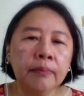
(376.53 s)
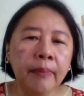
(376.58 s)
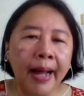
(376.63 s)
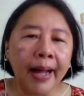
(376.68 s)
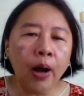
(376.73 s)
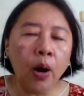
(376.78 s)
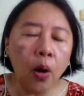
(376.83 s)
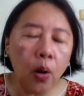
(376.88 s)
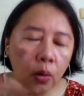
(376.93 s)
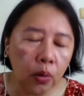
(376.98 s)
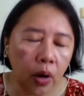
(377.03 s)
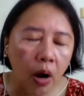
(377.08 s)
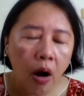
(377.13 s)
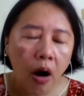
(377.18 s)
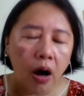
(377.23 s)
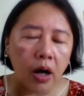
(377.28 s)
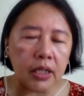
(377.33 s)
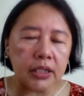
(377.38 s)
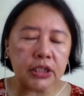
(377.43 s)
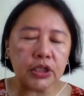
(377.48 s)
whole
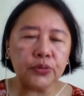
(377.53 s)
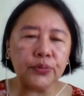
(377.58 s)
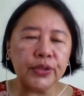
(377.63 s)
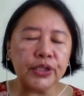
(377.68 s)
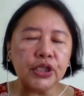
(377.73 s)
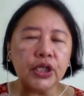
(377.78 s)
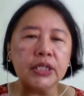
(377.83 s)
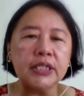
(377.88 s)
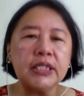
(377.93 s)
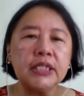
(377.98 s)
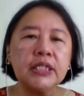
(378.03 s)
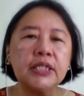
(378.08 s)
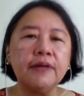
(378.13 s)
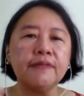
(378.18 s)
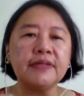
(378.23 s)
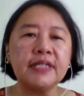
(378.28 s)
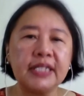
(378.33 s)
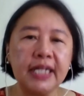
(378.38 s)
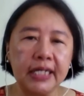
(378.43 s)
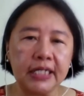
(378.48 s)
course, which consists of
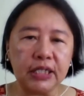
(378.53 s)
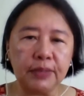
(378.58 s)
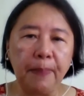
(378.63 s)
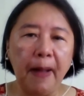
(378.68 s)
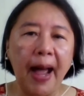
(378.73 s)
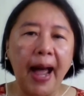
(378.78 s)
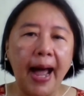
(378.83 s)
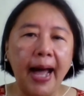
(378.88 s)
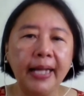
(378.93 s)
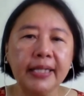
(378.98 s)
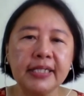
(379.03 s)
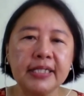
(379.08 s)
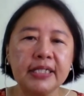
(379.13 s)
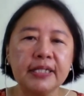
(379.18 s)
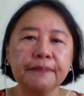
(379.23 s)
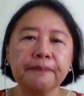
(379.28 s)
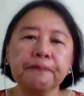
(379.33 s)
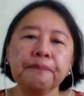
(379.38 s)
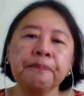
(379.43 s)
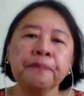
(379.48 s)
6 parts,
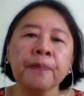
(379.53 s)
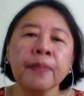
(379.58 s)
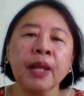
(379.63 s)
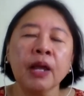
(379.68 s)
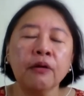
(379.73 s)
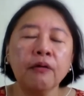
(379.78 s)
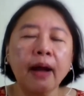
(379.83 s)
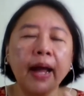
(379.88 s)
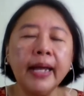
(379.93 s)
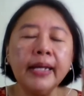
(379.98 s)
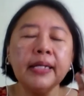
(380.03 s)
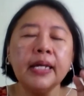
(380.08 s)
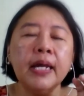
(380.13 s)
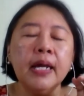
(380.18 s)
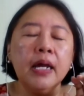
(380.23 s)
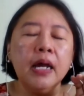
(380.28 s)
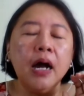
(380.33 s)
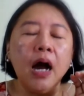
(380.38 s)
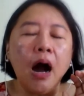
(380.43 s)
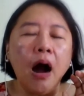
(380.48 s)
right?
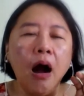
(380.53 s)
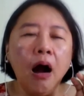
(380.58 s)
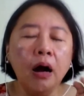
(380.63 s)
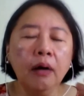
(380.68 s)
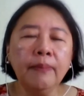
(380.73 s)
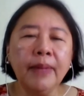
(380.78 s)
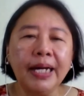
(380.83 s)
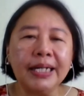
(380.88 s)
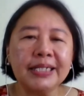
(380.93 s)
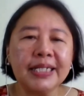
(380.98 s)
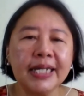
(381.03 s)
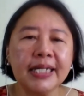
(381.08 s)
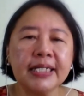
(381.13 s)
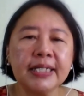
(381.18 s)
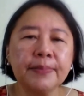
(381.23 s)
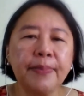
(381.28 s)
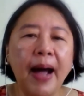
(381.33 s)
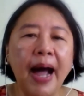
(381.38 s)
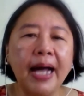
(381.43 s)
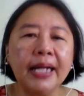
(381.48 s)
All my 6
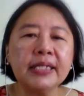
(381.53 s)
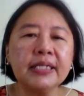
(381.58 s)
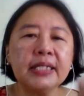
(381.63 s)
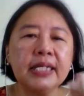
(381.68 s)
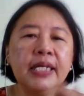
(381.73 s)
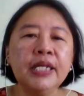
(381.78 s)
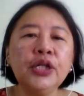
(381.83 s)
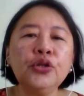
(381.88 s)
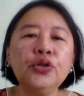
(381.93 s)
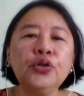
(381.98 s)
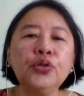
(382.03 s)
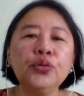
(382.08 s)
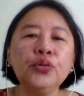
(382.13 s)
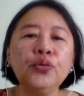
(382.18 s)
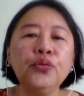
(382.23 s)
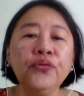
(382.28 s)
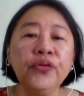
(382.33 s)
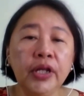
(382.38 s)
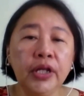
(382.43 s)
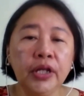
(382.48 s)
parts into
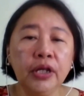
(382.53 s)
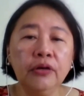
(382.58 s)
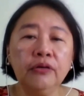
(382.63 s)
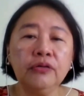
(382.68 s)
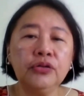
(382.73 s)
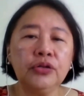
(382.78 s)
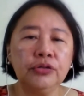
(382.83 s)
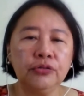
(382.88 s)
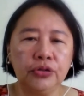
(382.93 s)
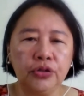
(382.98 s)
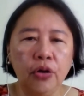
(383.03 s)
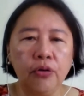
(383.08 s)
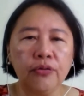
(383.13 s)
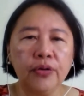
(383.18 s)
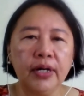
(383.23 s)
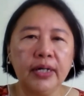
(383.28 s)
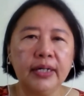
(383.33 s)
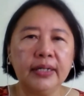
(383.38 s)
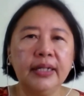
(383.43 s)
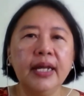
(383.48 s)
video
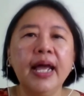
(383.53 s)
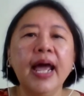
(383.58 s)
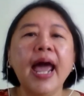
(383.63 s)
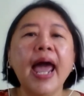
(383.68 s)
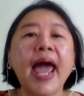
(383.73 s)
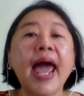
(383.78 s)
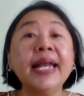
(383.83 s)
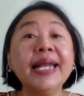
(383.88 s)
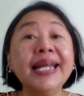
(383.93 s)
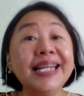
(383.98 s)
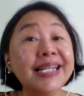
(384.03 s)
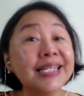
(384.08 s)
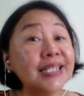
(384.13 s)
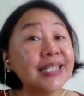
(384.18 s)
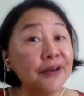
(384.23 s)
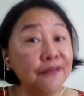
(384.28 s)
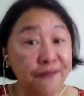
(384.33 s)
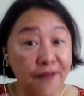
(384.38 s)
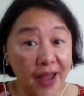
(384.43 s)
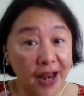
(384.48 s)
tutorial, and it is
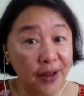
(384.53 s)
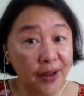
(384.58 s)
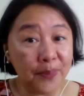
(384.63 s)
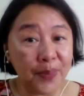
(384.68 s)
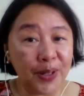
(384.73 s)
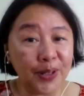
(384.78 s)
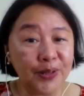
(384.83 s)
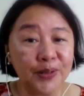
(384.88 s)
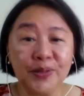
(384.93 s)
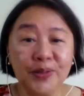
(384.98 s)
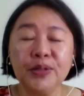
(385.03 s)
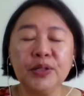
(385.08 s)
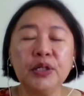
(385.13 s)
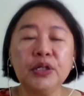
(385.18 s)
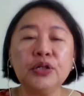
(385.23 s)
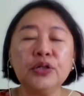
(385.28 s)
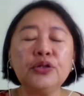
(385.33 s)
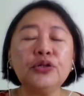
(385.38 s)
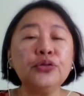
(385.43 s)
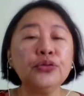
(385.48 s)
available
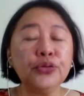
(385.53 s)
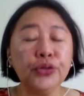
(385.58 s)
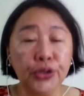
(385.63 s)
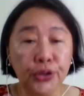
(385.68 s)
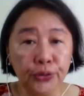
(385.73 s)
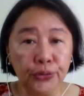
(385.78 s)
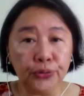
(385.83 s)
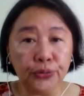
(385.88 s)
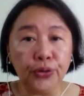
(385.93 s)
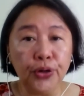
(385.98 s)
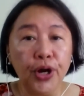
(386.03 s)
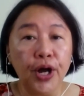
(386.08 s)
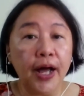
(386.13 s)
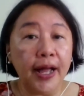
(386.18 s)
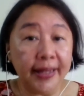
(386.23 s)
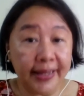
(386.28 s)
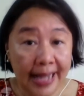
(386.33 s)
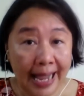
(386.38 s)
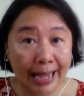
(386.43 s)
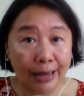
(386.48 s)
to you
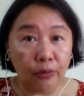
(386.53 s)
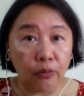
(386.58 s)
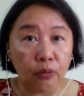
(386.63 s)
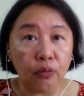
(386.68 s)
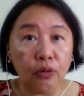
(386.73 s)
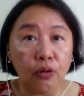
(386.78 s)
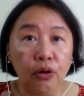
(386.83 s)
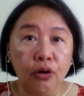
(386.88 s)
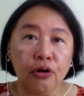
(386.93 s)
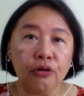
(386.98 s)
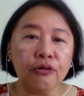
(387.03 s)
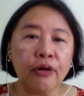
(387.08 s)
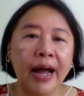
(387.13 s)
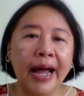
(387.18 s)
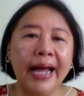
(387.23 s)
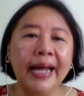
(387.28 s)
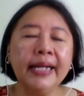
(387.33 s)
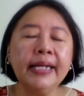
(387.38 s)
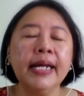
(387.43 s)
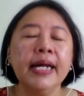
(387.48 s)
now,
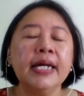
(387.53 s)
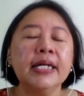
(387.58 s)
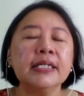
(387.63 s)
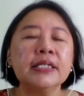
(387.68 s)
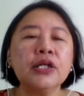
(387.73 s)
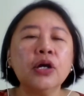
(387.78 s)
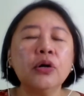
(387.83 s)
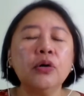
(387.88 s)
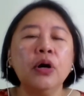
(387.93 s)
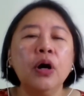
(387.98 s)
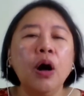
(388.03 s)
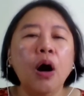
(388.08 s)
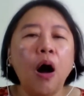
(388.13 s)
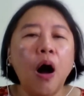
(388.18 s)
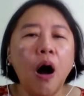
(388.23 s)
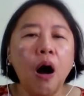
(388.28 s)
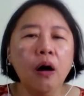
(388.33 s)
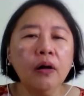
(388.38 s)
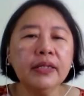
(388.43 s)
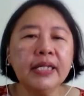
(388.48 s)
right? So
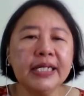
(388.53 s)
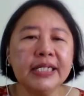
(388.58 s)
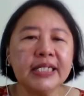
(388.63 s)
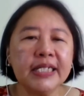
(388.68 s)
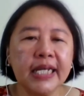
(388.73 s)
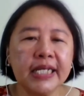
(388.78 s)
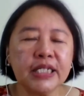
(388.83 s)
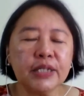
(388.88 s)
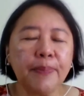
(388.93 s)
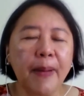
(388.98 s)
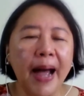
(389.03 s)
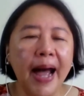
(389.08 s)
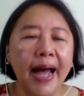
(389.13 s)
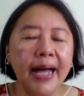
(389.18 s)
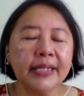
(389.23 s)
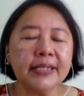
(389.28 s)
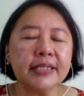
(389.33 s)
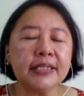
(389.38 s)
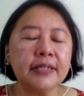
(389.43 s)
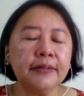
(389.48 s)
all these 6
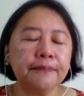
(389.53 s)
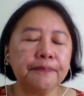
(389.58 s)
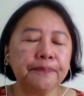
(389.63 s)
parts,